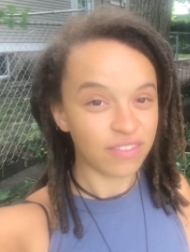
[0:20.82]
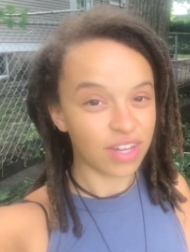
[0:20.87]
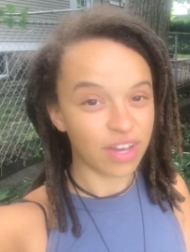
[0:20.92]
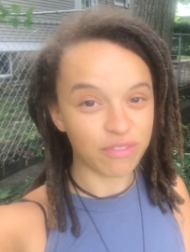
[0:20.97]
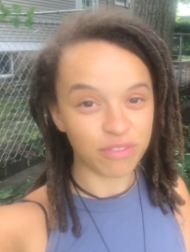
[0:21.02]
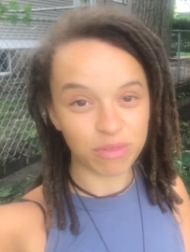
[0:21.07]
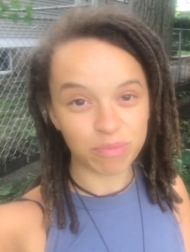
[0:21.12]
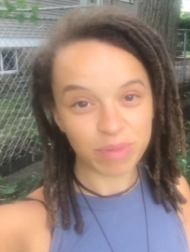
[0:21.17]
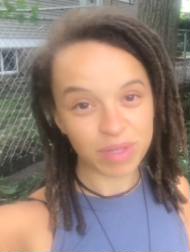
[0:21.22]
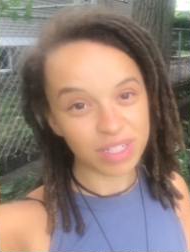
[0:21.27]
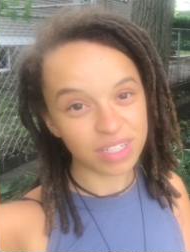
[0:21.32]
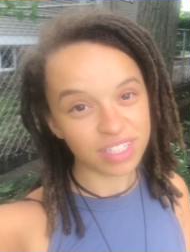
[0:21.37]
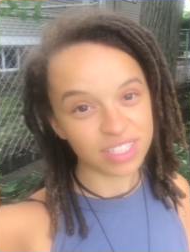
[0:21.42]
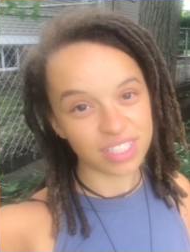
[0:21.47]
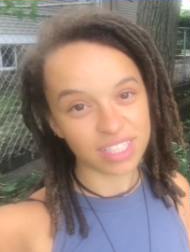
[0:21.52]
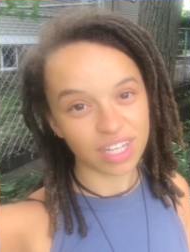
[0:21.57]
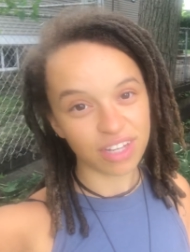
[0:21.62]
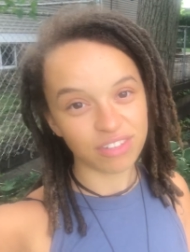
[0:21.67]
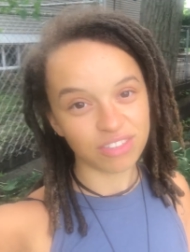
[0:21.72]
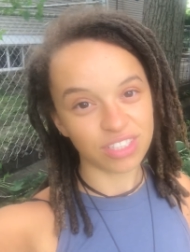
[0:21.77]
Never been to
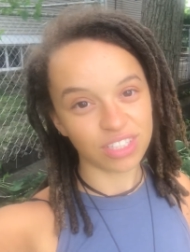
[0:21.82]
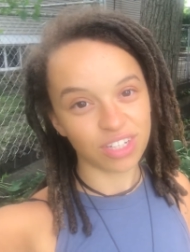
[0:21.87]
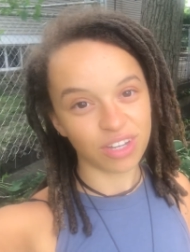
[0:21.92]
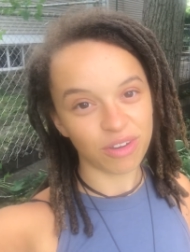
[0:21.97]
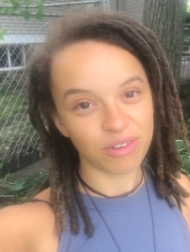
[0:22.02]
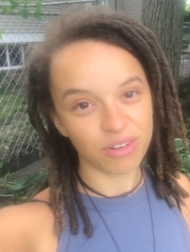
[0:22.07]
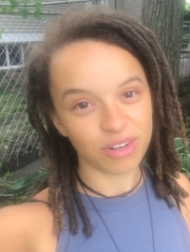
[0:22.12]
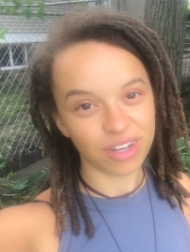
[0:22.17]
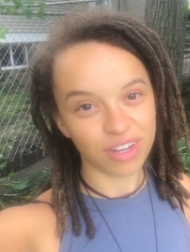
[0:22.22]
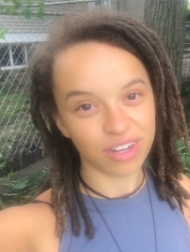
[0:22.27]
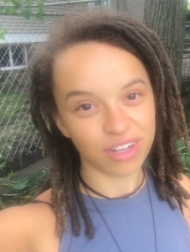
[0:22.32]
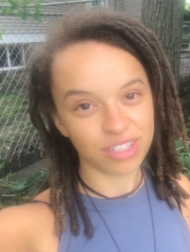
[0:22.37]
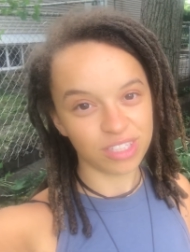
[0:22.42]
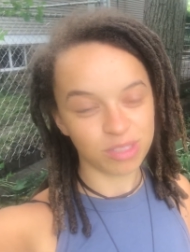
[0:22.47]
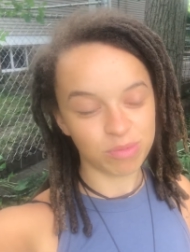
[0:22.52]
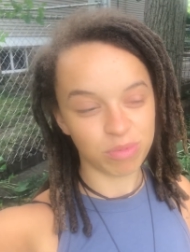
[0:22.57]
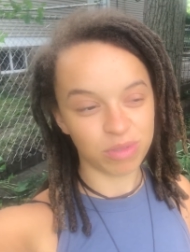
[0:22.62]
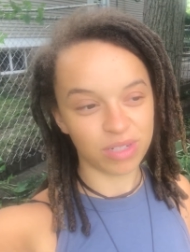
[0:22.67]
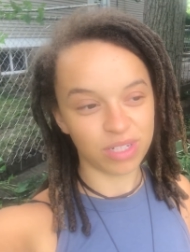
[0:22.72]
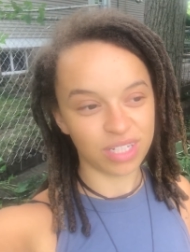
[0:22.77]
South Dakota.
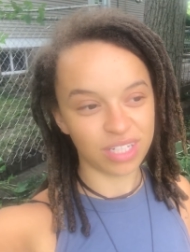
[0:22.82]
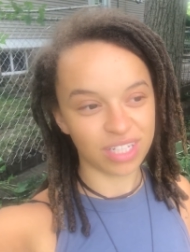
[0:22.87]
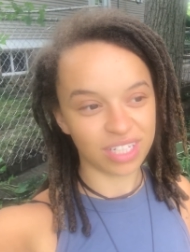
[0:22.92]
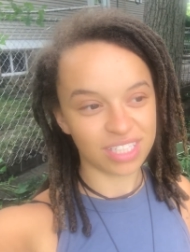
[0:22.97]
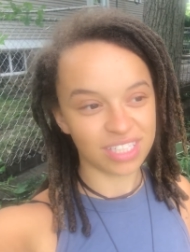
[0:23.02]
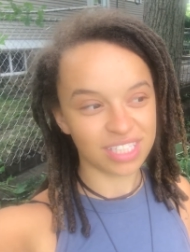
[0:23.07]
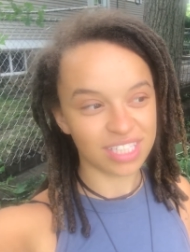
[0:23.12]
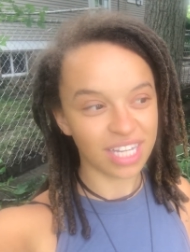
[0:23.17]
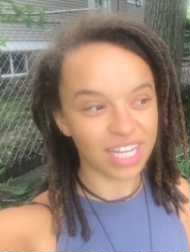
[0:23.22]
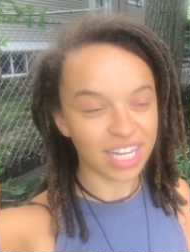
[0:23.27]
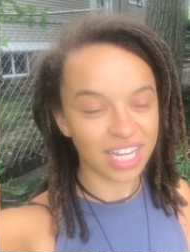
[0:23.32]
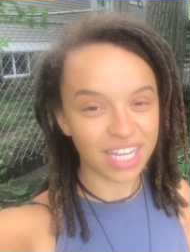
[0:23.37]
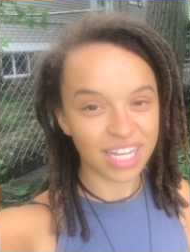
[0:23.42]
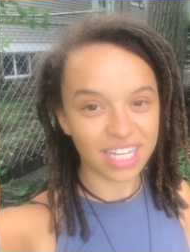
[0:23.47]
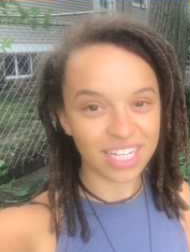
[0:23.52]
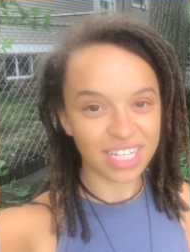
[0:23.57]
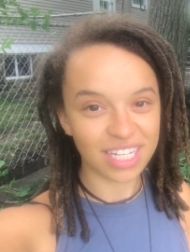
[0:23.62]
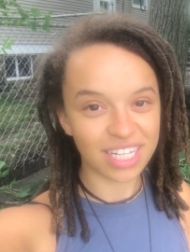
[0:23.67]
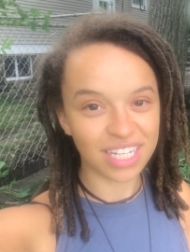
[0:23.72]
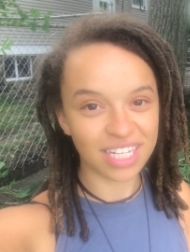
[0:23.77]
It's pretty
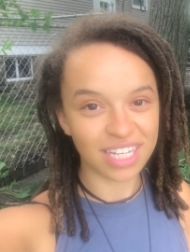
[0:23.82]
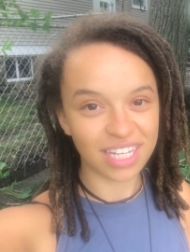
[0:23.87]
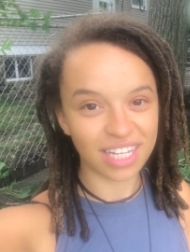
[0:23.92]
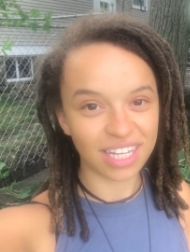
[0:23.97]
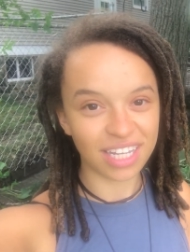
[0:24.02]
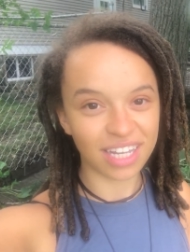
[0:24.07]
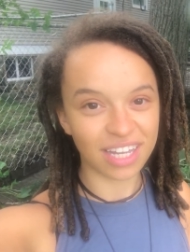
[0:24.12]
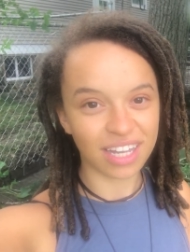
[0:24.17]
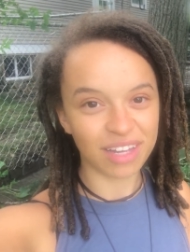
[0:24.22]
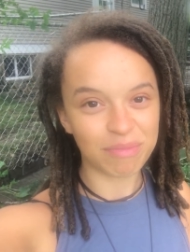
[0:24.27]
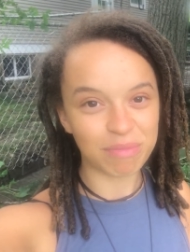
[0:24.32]
exciting.